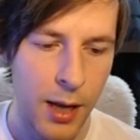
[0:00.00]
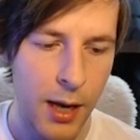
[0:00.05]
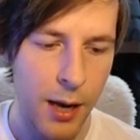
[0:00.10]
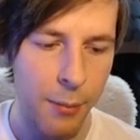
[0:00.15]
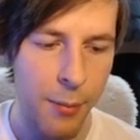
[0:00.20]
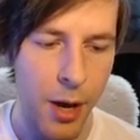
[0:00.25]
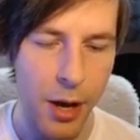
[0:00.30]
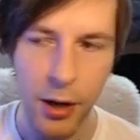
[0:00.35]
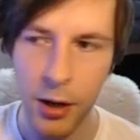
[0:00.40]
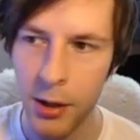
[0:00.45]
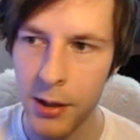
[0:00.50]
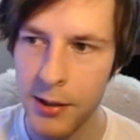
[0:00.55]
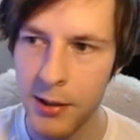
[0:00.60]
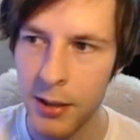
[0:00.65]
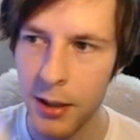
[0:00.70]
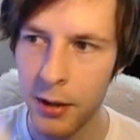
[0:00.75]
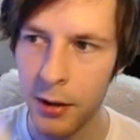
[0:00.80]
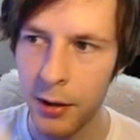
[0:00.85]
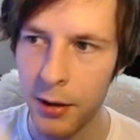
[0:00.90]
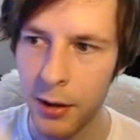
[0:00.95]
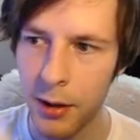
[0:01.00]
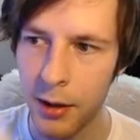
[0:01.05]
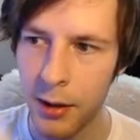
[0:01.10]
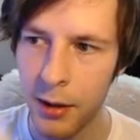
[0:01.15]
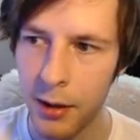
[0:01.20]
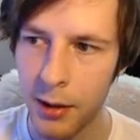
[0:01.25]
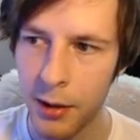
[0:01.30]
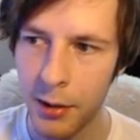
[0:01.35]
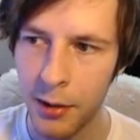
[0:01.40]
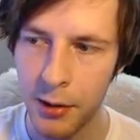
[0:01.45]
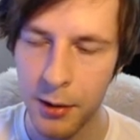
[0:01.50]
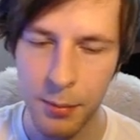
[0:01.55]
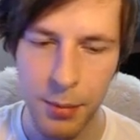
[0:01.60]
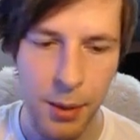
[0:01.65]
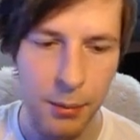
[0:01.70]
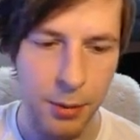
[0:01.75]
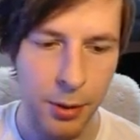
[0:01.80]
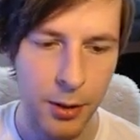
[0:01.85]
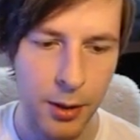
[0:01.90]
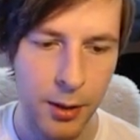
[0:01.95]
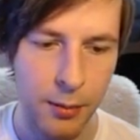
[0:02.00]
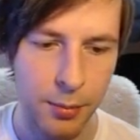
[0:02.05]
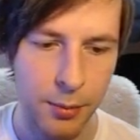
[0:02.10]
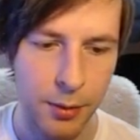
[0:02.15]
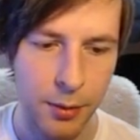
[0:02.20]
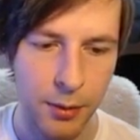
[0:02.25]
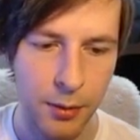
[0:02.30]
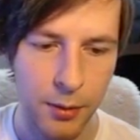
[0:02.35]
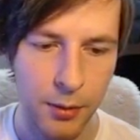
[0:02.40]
And I'm not going to install the, the paperclip.